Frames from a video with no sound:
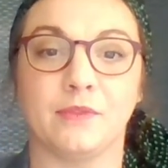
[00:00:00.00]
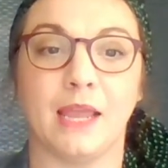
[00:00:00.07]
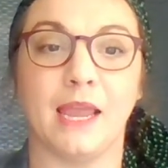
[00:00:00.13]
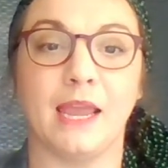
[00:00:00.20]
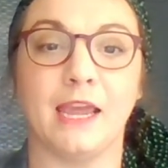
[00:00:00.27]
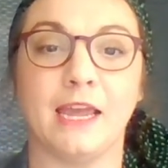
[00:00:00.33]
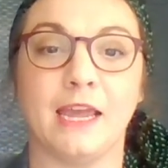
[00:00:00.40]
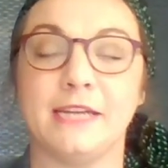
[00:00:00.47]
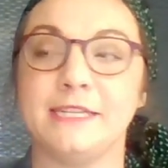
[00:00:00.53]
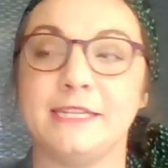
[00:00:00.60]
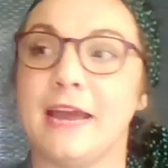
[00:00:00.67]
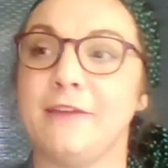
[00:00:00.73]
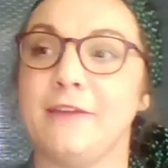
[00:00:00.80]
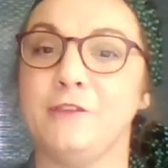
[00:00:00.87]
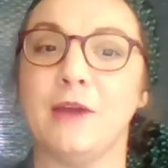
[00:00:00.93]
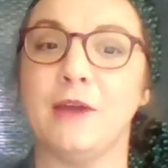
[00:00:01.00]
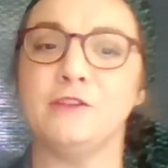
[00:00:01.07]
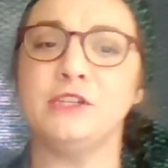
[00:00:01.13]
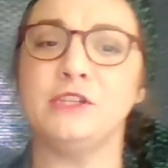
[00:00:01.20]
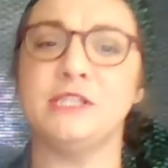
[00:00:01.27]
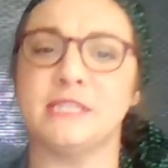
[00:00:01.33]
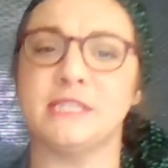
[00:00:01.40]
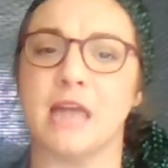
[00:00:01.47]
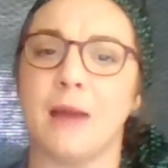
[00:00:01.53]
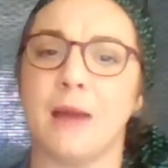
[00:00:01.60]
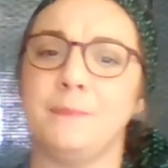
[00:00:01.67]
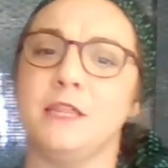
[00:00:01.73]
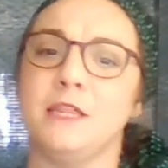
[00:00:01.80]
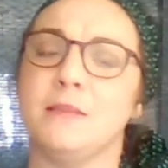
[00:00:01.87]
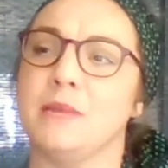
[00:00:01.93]
And have you ever stopped
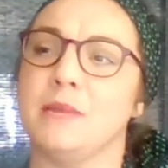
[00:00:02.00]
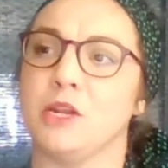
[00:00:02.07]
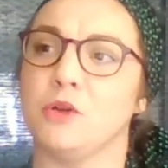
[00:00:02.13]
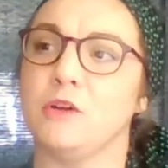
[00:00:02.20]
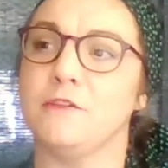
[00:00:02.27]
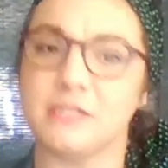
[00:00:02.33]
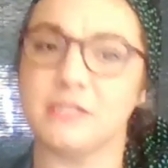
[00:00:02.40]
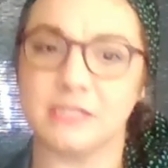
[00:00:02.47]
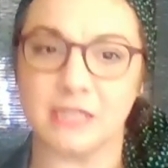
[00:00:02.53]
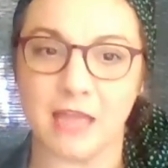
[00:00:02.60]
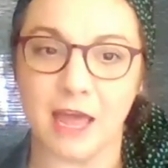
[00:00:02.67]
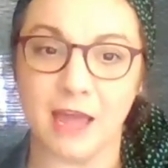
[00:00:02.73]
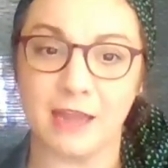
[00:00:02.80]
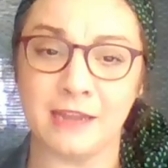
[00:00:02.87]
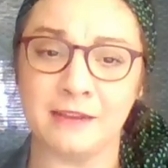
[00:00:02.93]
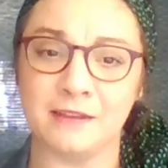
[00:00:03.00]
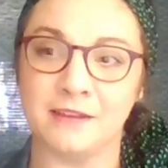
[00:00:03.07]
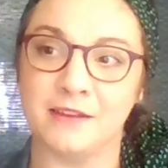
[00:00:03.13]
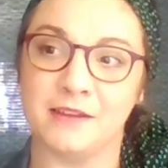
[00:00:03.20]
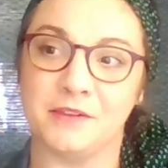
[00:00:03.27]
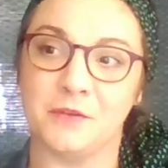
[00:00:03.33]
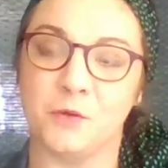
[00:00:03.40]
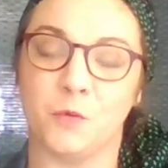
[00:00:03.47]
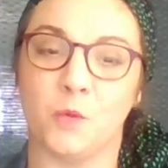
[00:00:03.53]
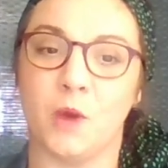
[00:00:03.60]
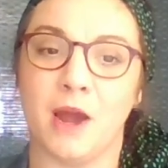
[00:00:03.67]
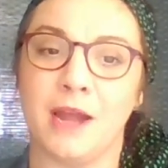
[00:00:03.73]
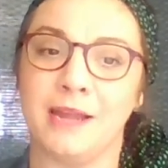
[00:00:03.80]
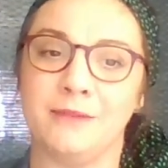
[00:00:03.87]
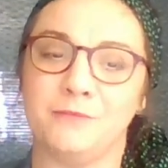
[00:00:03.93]
in the middle of a slide?
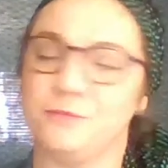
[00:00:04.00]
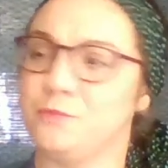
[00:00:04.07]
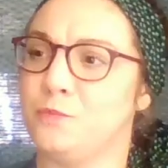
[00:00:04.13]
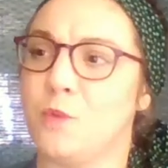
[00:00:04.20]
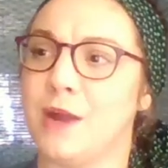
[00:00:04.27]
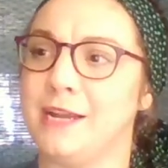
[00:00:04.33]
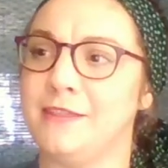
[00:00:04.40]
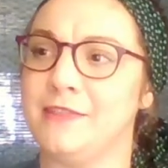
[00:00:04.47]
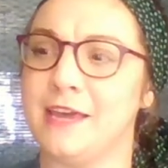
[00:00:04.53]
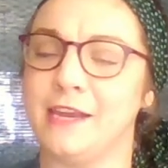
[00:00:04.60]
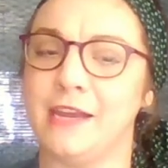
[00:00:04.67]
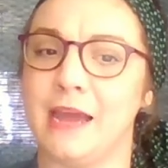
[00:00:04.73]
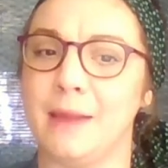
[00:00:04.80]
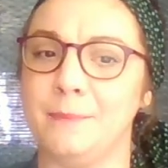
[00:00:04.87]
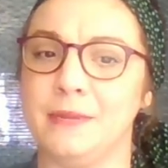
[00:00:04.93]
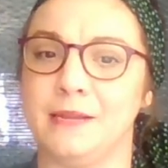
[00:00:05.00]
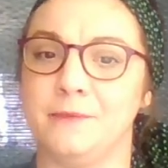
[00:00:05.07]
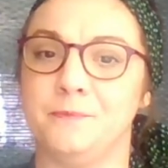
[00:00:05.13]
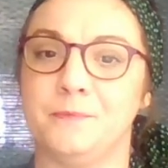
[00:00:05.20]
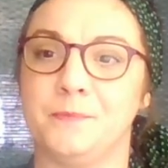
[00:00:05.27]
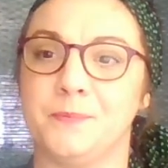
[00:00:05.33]
Why did that happen?